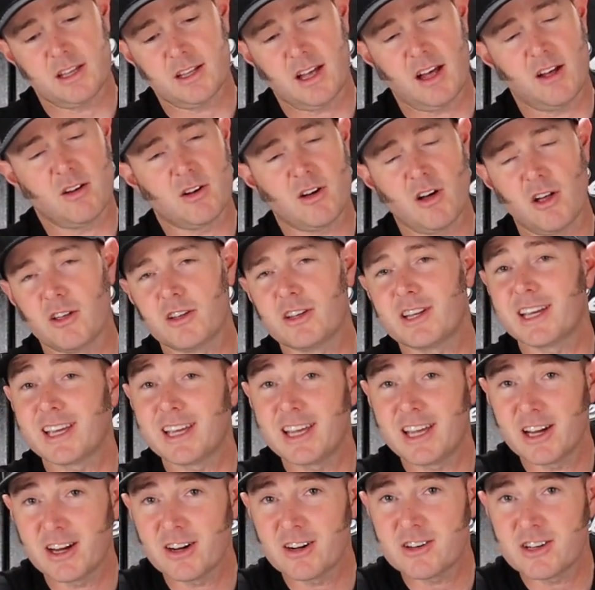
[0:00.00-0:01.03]
I'll call it a
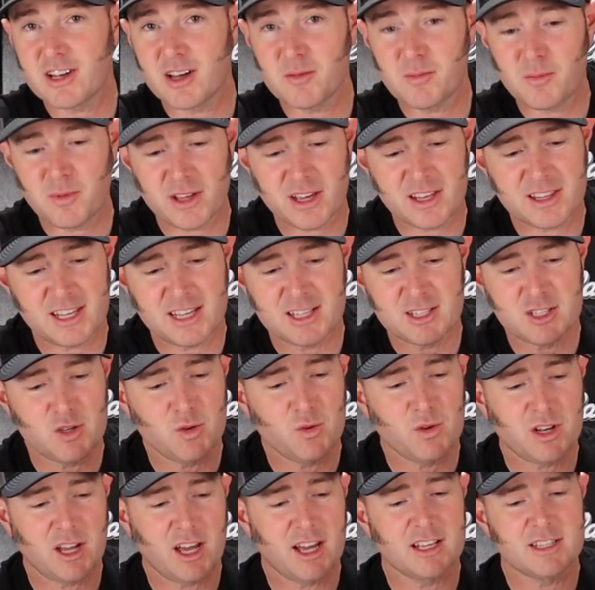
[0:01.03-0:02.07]
gear dump like they do
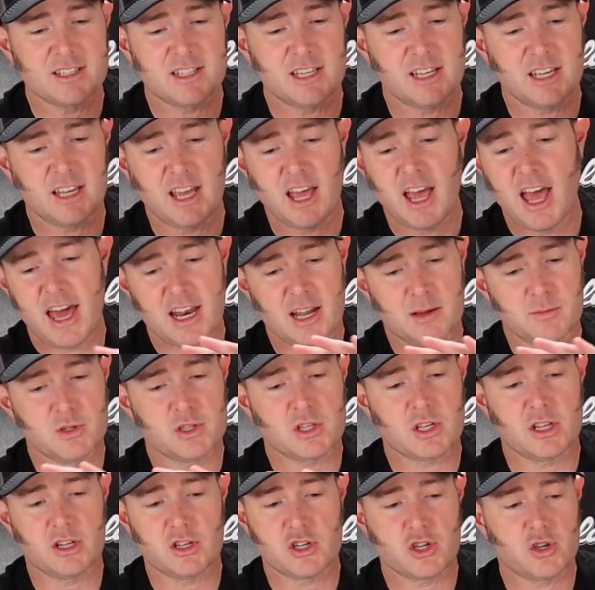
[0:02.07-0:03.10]
in hunting, and I'm
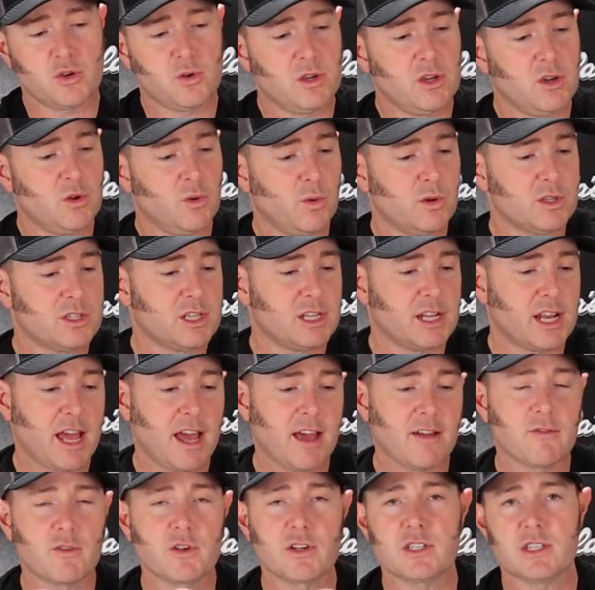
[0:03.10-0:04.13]
just gonna show you what's in
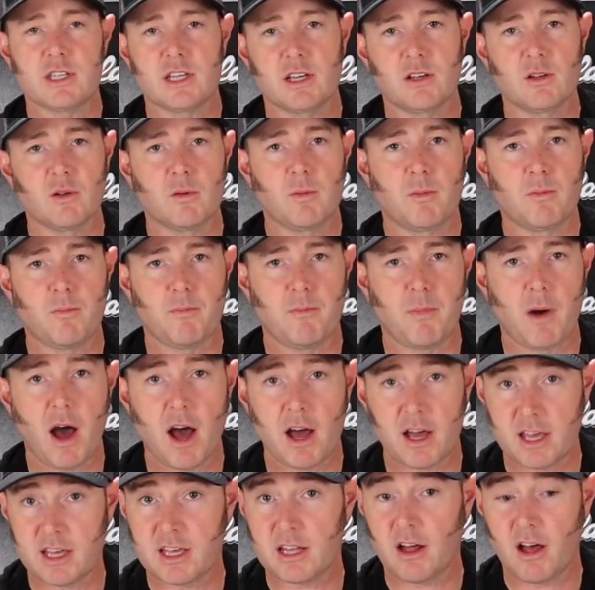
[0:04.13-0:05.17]
every single
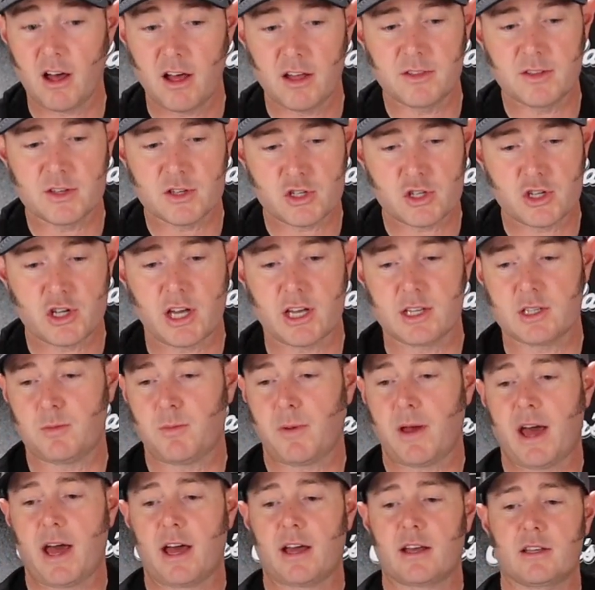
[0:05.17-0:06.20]
pocket on this chest
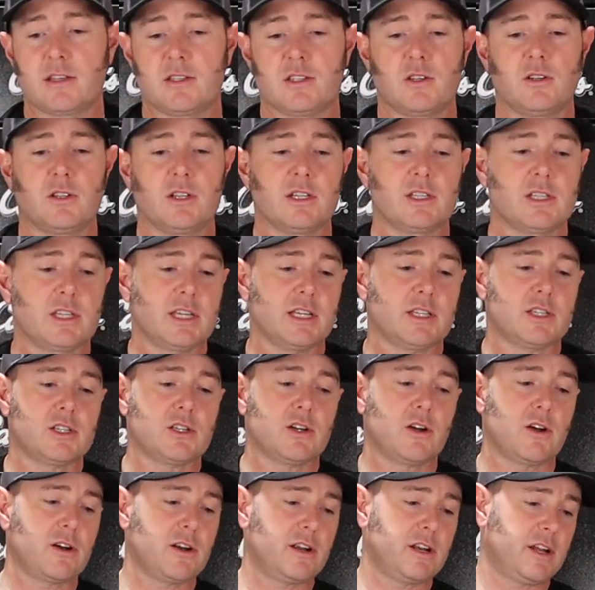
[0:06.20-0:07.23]
pack. So let's get
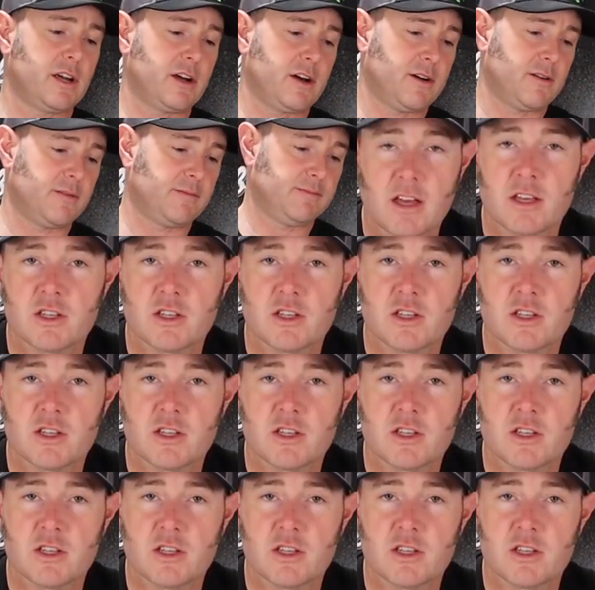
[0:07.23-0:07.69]
started here.